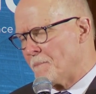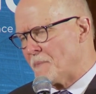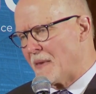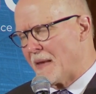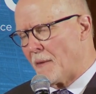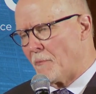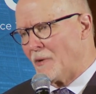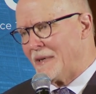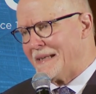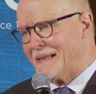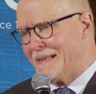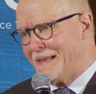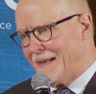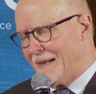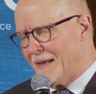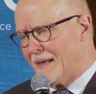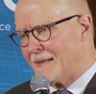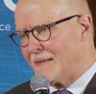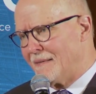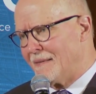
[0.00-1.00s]
that we
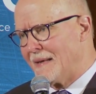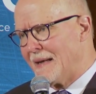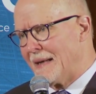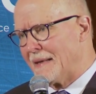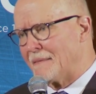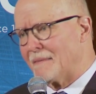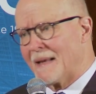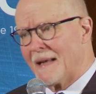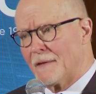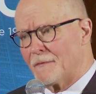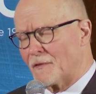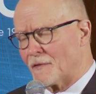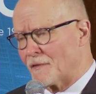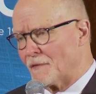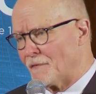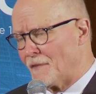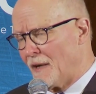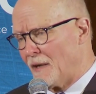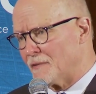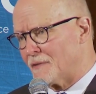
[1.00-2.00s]
did and Ava
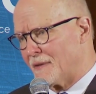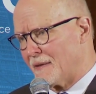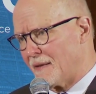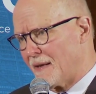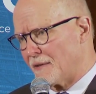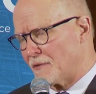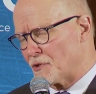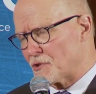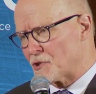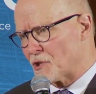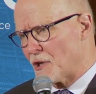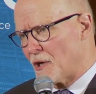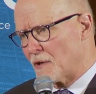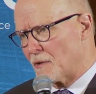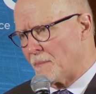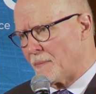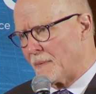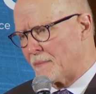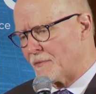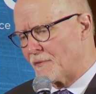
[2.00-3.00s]
Silvel did at the
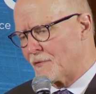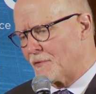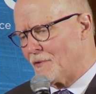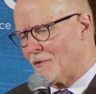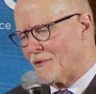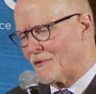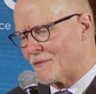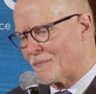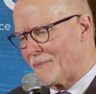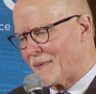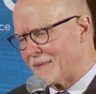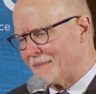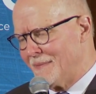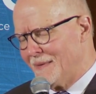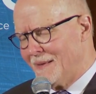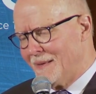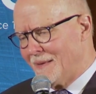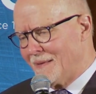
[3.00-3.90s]
Chicago Public Schools, but